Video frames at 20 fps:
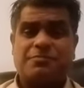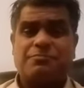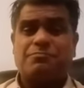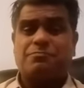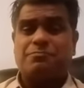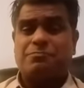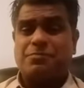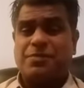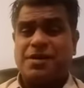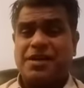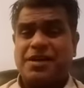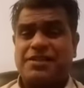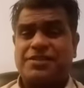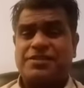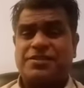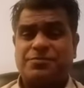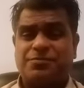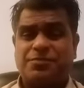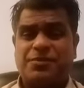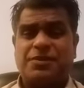
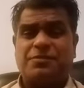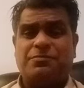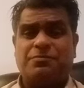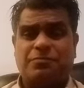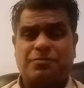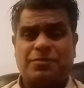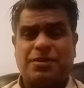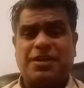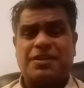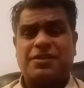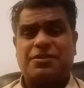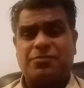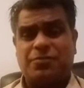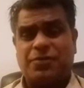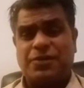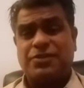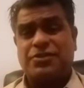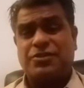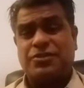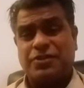might be might
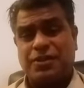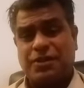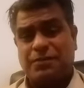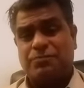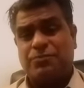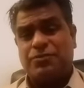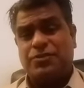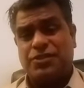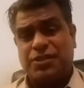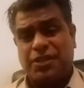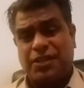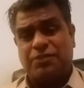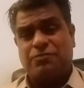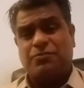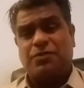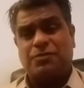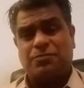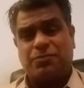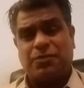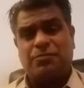be some
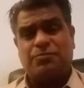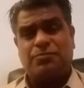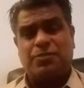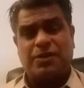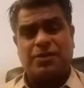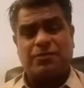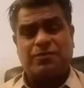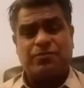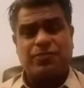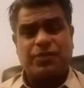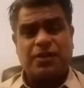genuine people